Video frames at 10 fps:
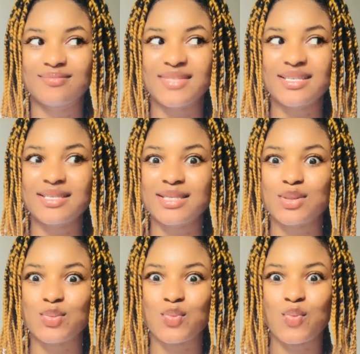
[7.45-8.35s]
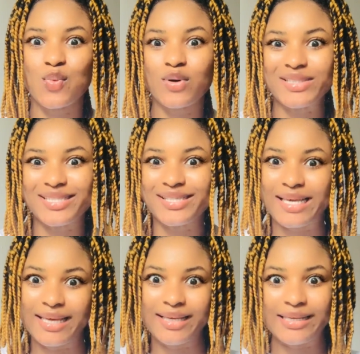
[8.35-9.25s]
This is what
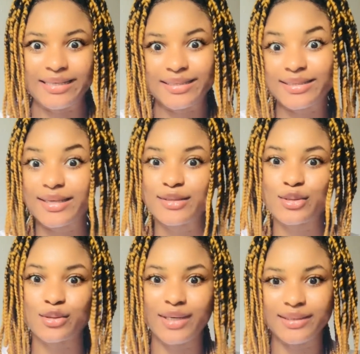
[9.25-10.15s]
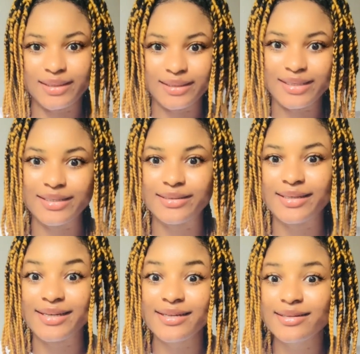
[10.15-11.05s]
is trending in
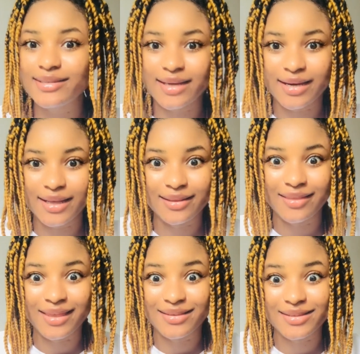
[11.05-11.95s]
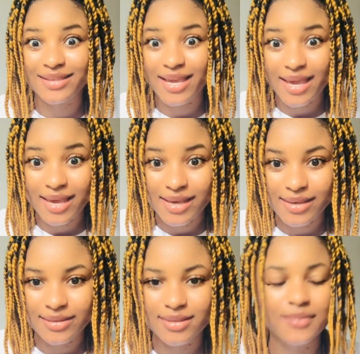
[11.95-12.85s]
the internet these
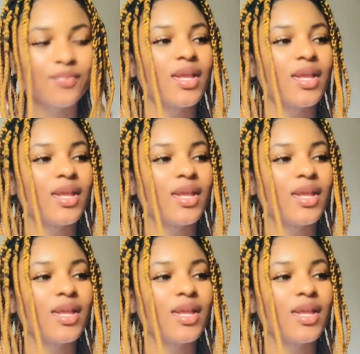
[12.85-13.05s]
days.